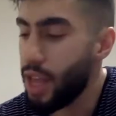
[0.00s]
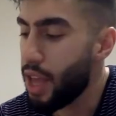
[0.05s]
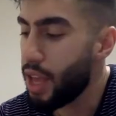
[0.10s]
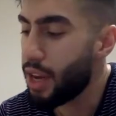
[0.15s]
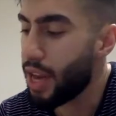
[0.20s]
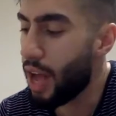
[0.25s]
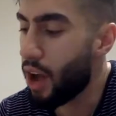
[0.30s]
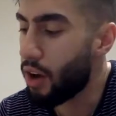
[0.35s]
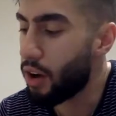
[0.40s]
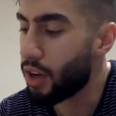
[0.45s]

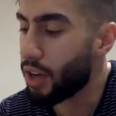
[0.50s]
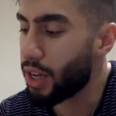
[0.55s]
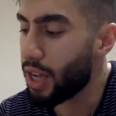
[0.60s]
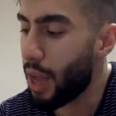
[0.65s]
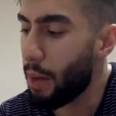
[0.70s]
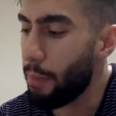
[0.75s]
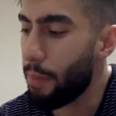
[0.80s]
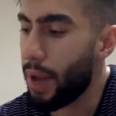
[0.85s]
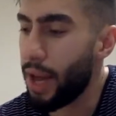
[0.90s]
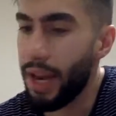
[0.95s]
Now
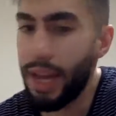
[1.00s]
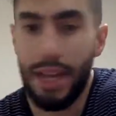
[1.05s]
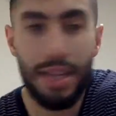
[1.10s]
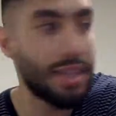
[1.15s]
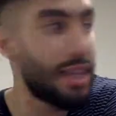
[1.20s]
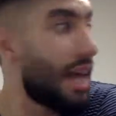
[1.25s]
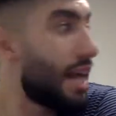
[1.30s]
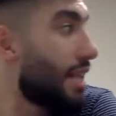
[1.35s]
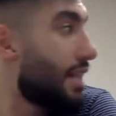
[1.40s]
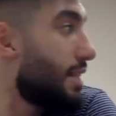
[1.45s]
campana is
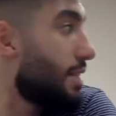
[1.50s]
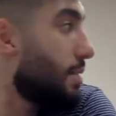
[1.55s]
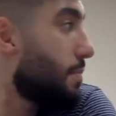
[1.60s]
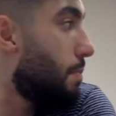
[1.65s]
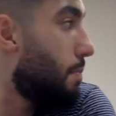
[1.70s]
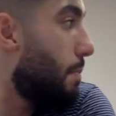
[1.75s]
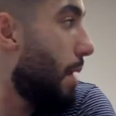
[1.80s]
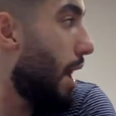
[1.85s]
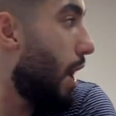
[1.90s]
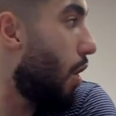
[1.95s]
like this
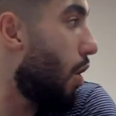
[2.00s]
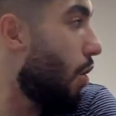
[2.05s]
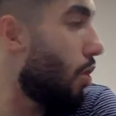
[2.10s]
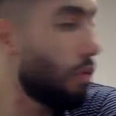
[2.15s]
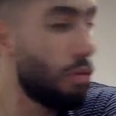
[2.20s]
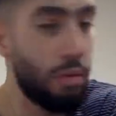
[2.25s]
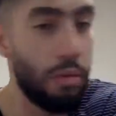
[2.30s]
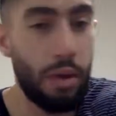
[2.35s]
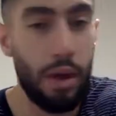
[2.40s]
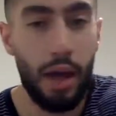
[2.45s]

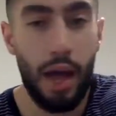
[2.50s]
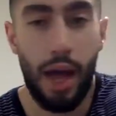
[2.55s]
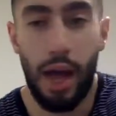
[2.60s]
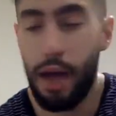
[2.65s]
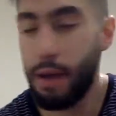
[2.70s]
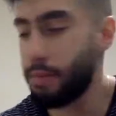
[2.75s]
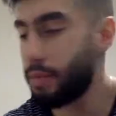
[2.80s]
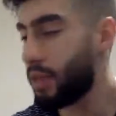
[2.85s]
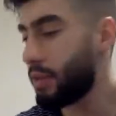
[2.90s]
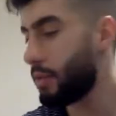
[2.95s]
bell.
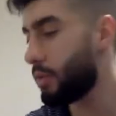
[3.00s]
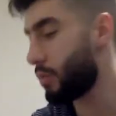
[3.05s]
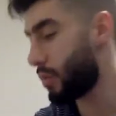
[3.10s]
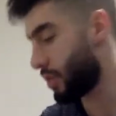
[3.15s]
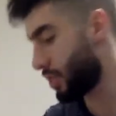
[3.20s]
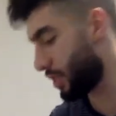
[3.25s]
Give me 1